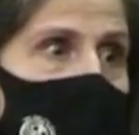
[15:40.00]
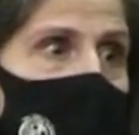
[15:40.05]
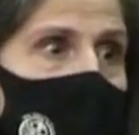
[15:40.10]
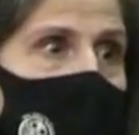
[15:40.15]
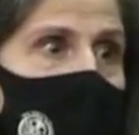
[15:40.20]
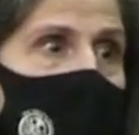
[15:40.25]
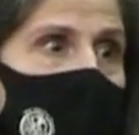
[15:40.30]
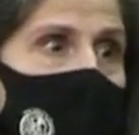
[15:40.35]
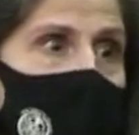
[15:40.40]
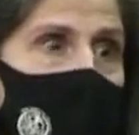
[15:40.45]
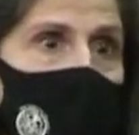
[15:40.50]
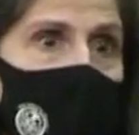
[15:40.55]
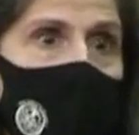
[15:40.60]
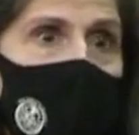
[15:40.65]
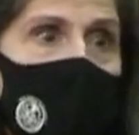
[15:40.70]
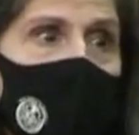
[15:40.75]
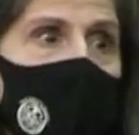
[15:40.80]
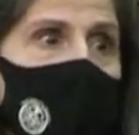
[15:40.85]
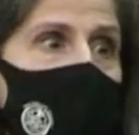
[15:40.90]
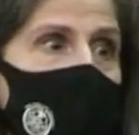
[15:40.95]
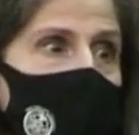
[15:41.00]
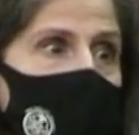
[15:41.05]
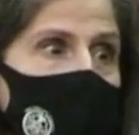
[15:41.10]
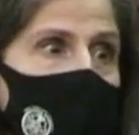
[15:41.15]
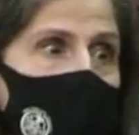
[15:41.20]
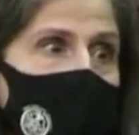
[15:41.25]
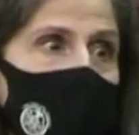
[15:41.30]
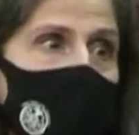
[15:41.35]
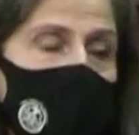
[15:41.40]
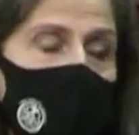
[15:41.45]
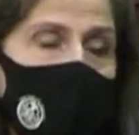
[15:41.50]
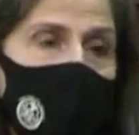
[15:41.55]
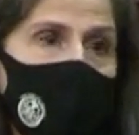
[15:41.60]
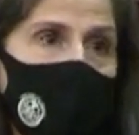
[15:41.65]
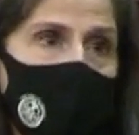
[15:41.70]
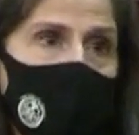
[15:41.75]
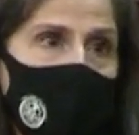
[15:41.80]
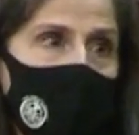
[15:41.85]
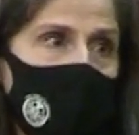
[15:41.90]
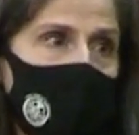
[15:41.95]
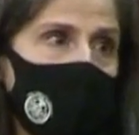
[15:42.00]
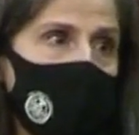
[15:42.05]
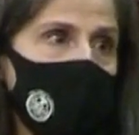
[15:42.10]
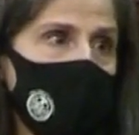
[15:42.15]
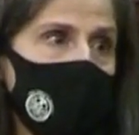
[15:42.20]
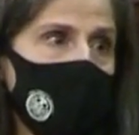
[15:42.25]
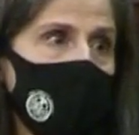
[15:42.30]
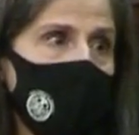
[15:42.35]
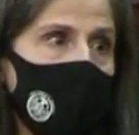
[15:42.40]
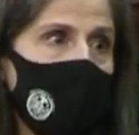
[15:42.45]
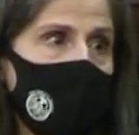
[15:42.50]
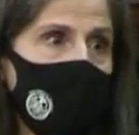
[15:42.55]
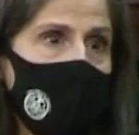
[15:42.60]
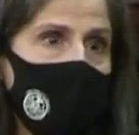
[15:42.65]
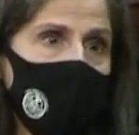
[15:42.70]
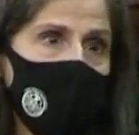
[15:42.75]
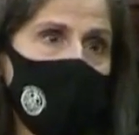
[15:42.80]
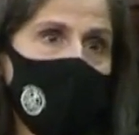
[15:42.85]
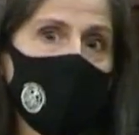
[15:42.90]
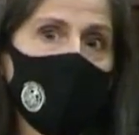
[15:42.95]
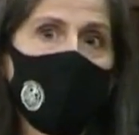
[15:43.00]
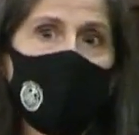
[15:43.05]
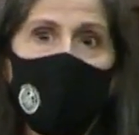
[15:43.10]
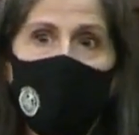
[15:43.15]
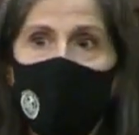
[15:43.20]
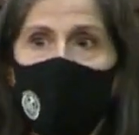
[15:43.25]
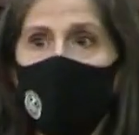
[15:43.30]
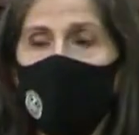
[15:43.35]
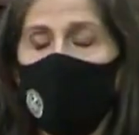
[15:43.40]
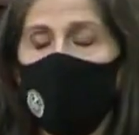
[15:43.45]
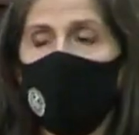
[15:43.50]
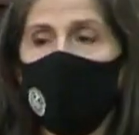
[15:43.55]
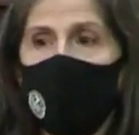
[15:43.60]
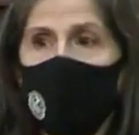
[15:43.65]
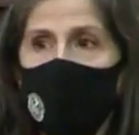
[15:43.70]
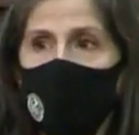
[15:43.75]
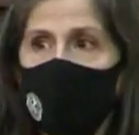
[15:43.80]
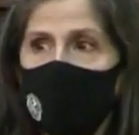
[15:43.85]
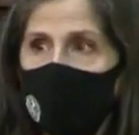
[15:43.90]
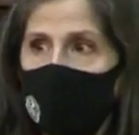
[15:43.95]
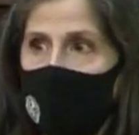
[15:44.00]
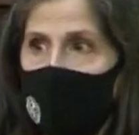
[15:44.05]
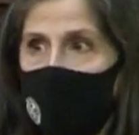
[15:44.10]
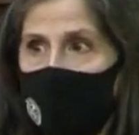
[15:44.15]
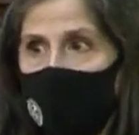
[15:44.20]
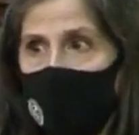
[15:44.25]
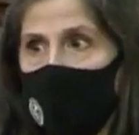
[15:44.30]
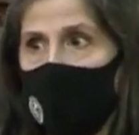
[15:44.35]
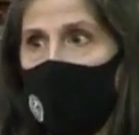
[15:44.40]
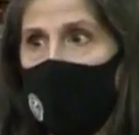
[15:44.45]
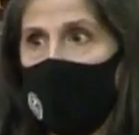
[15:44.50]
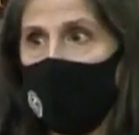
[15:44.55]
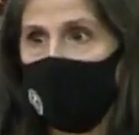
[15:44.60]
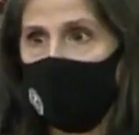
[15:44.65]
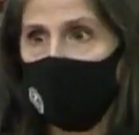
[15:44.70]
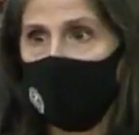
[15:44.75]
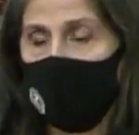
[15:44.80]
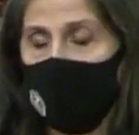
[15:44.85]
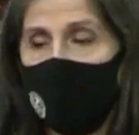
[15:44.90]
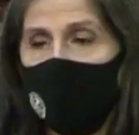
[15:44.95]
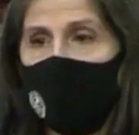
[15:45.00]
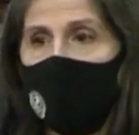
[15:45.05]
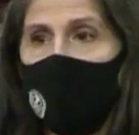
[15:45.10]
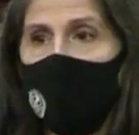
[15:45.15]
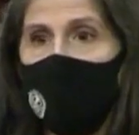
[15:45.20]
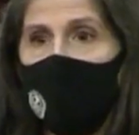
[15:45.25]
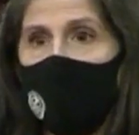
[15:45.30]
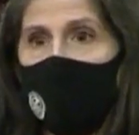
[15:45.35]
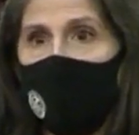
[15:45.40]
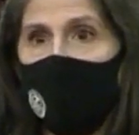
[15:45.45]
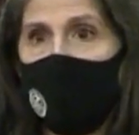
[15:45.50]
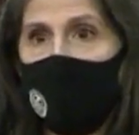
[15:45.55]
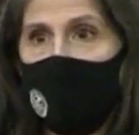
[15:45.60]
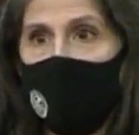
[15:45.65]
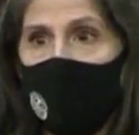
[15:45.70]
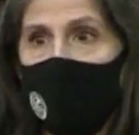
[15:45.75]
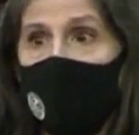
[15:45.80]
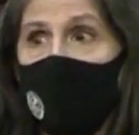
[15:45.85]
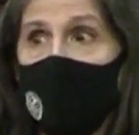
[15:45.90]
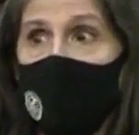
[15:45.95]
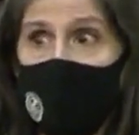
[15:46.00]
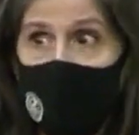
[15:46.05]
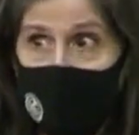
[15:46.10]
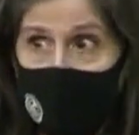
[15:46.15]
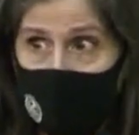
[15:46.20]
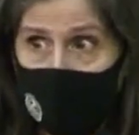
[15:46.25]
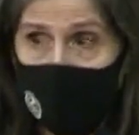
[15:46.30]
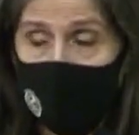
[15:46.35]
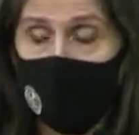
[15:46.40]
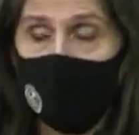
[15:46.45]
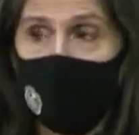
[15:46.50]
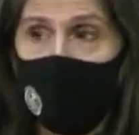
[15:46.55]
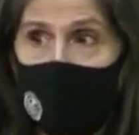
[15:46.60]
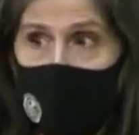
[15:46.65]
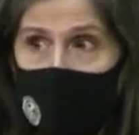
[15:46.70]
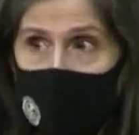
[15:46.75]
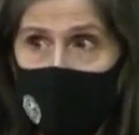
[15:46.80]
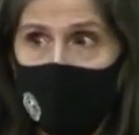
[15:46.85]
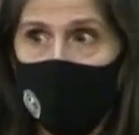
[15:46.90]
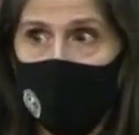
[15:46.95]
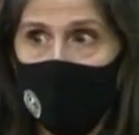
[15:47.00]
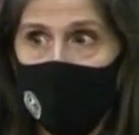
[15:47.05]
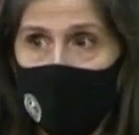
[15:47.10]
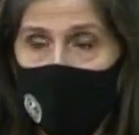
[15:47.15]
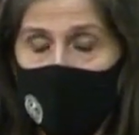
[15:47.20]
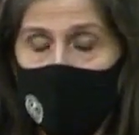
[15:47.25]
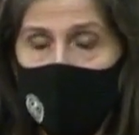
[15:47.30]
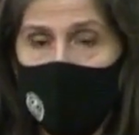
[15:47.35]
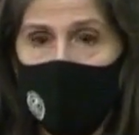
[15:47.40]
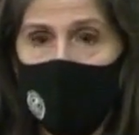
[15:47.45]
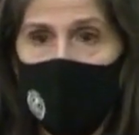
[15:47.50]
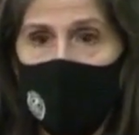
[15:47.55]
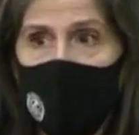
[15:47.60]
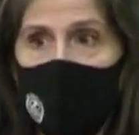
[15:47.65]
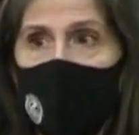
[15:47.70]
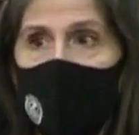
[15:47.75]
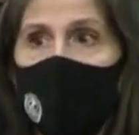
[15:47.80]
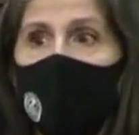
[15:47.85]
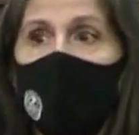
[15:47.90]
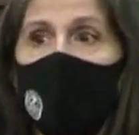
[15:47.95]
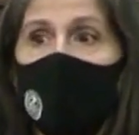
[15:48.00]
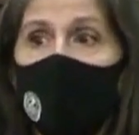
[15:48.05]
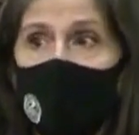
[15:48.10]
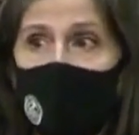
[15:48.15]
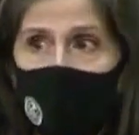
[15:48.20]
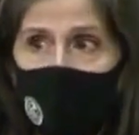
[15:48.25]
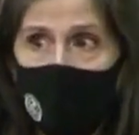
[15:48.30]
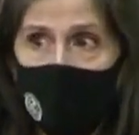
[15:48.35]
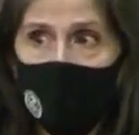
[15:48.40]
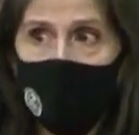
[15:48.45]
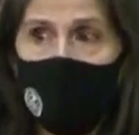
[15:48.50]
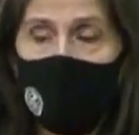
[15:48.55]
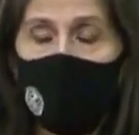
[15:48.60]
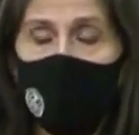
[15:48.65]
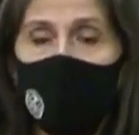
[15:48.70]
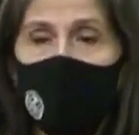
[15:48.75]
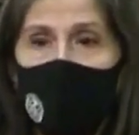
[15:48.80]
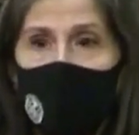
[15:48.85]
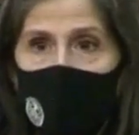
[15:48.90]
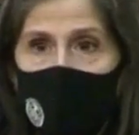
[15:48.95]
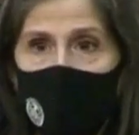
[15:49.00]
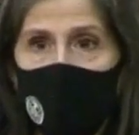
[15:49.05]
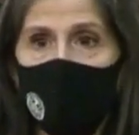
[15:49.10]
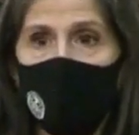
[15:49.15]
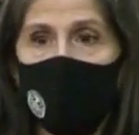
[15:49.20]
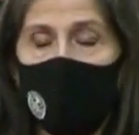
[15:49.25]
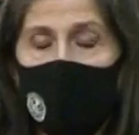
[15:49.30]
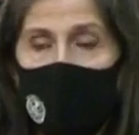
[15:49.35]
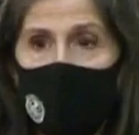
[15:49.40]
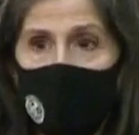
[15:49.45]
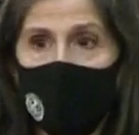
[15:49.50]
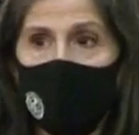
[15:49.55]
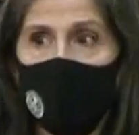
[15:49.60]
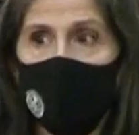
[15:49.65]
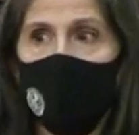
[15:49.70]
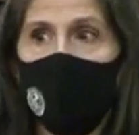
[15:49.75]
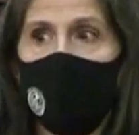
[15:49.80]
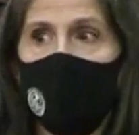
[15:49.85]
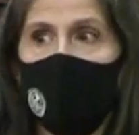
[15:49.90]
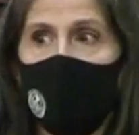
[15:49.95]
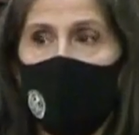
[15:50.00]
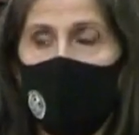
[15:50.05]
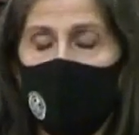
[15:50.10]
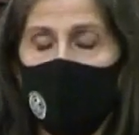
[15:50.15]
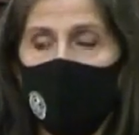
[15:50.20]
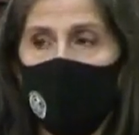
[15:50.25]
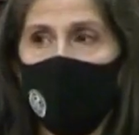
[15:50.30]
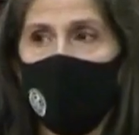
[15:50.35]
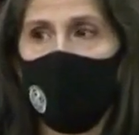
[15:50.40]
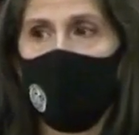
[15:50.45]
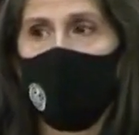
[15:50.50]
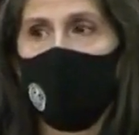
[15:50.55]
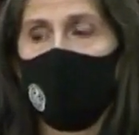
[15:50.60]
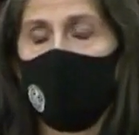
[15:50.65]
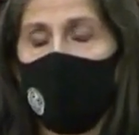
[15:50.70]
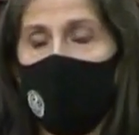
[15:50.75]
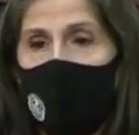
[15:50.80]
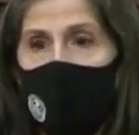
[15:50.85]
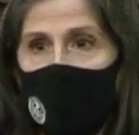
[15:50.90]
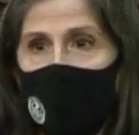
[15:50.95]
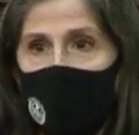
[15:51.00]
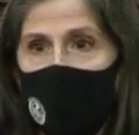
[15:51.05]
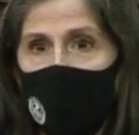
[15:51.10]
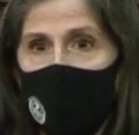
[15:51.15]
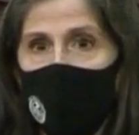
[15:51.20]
where they're not unionized and they're getting the same shabby wages that the contract, the government contract, allows them to pay?